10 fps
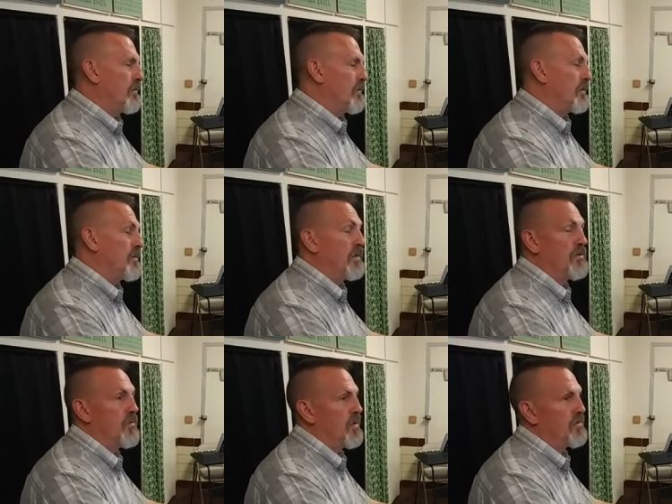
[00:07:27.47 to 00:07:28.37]
it takes
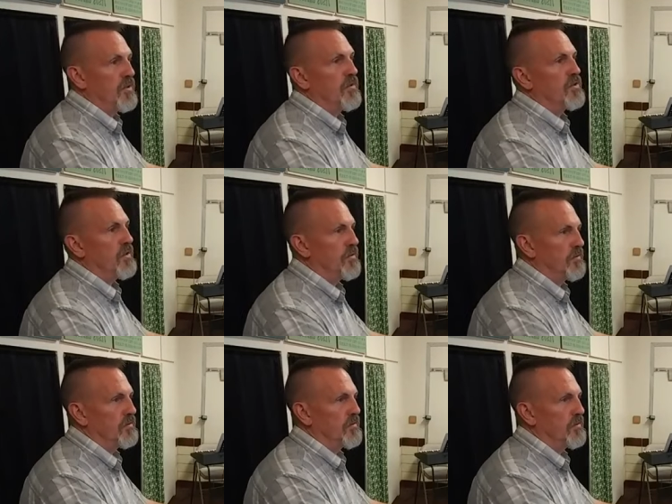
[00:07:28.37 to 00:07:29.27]
too much energy,
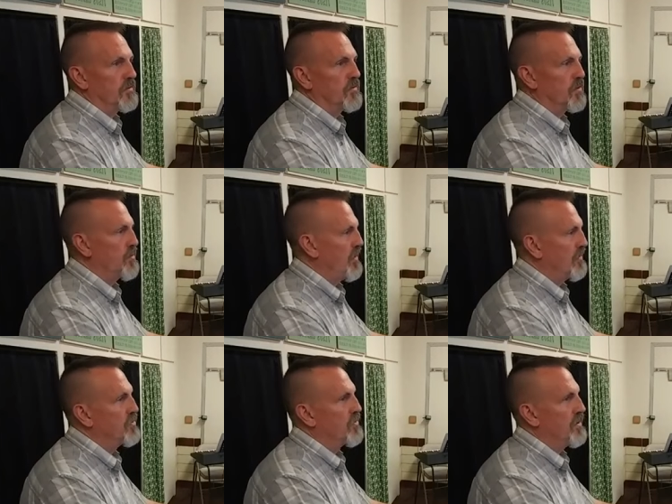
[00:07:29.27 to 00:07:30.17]

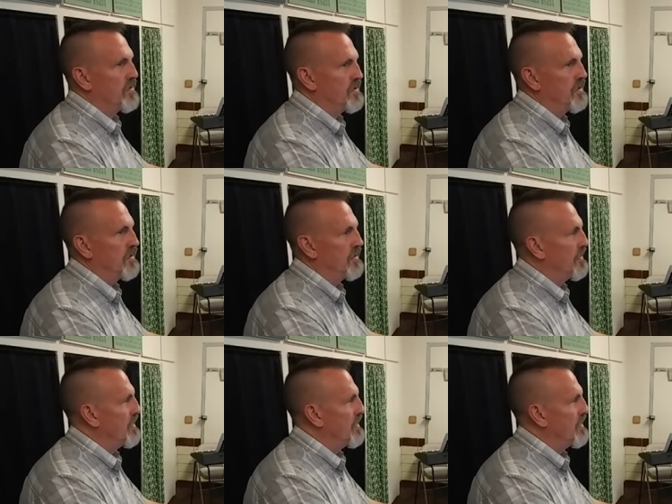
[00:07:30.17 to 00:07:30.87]
spiritual energy.